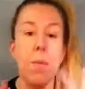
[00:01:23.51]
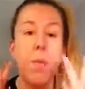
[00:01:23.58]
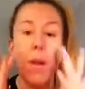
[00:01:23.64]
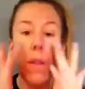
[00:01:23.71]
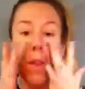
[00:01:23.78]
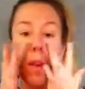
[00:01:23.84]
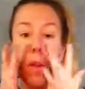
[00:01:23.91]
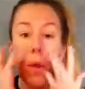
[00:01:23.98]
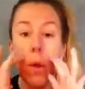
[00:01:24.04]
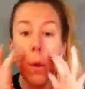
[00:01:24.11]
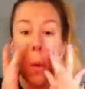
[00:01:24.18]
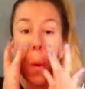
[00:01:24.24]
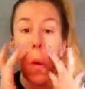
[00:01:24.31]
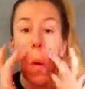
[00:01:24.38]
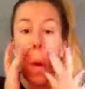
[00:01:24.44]
I'll put it there
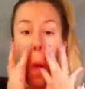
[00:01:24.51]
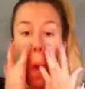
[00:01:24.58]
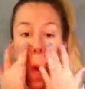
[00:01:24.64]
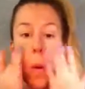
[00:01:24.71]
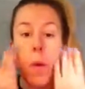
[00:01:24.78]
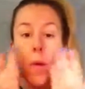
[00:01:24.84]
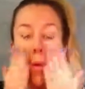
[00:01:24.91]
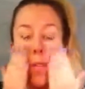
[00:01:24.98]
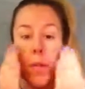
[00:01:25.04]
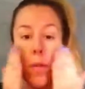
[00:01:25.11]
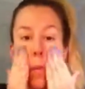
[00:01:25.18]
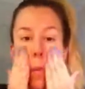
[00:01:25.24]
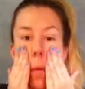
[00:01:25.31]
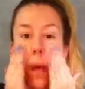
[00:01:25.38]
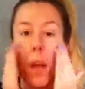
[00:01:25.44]
too.
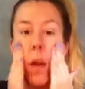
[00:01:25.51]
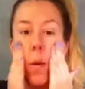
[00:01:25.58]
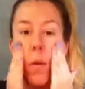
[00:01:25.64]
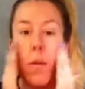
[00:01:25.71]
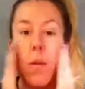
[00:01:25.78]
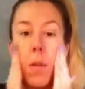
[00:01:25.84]
Kind of